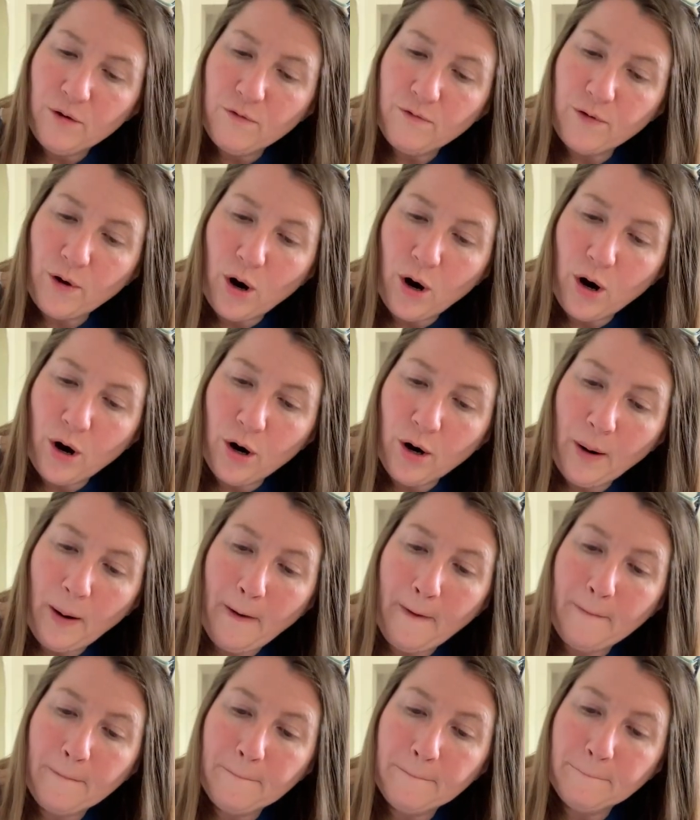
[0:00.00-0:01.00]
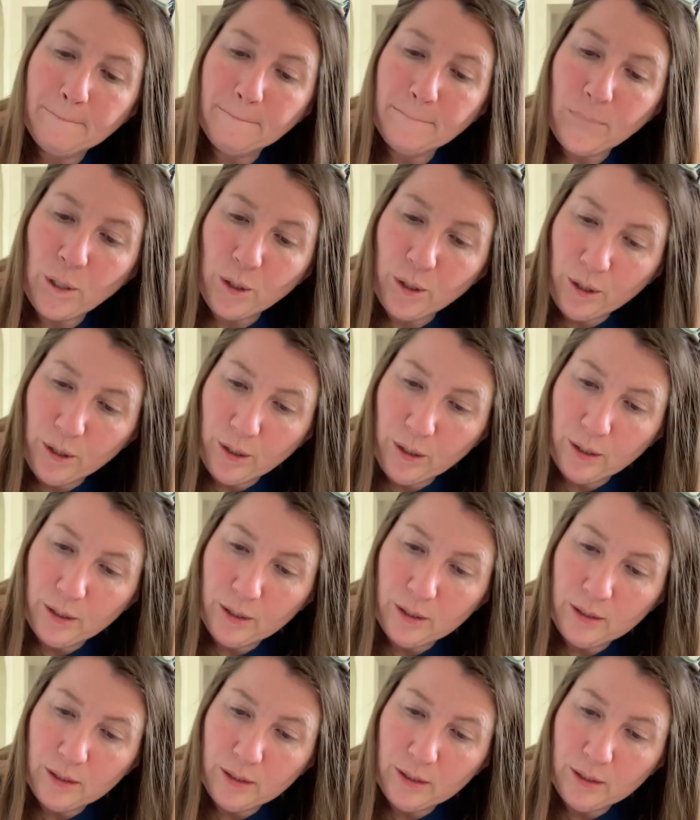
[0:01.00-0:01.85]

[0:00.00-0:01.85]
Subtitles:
Farmer,